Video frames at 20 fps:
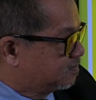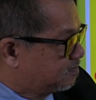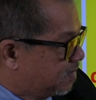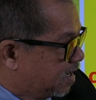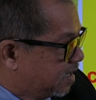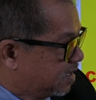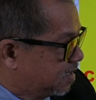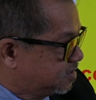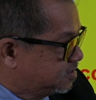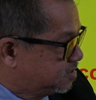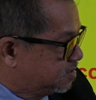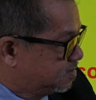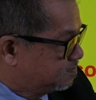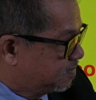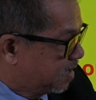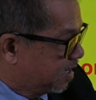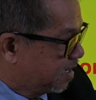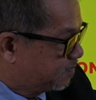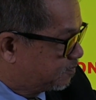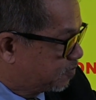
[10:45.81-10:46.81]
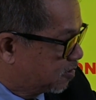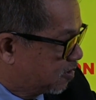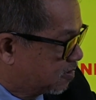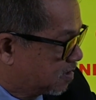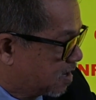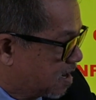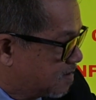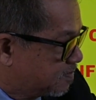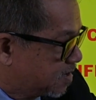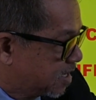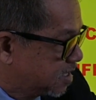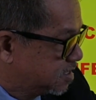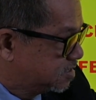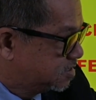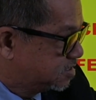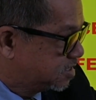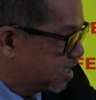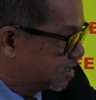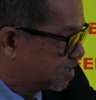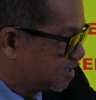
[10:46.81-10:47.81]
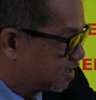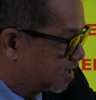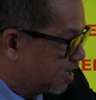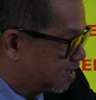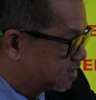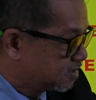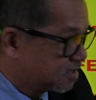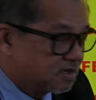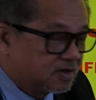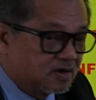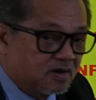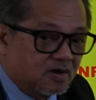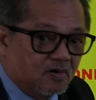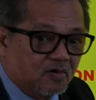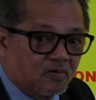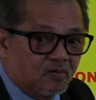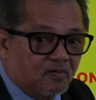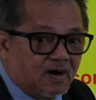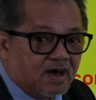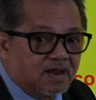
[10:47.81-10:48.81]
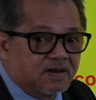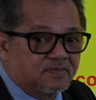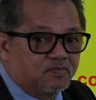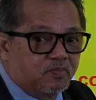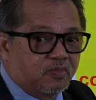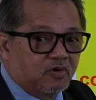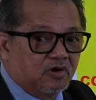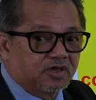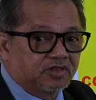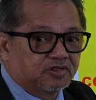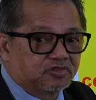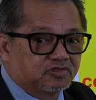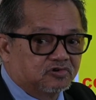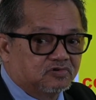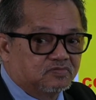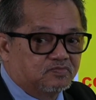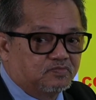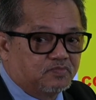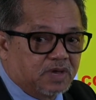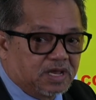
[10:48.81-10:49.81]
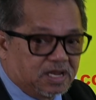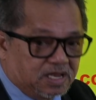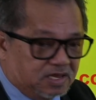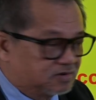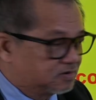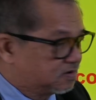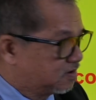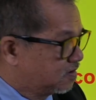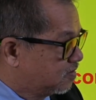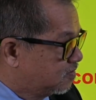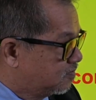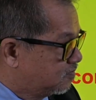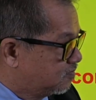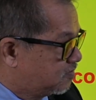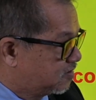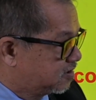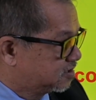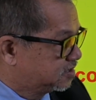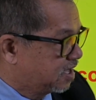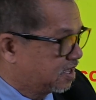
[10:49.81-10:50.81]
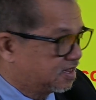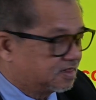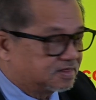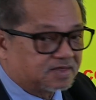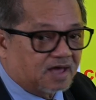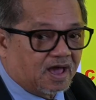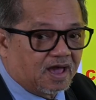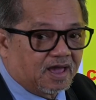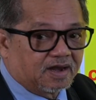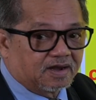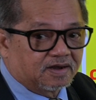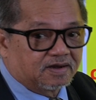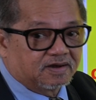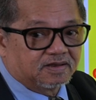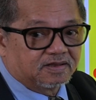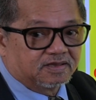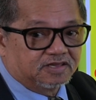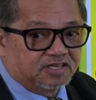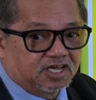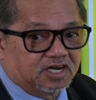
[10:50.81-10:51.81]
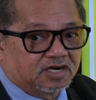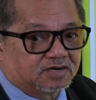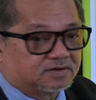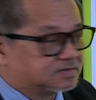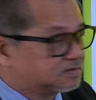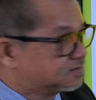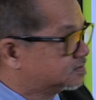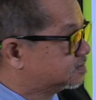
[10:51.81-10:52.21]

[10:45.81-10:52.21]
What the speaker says: my program can generate 1.2 billion for the entire year.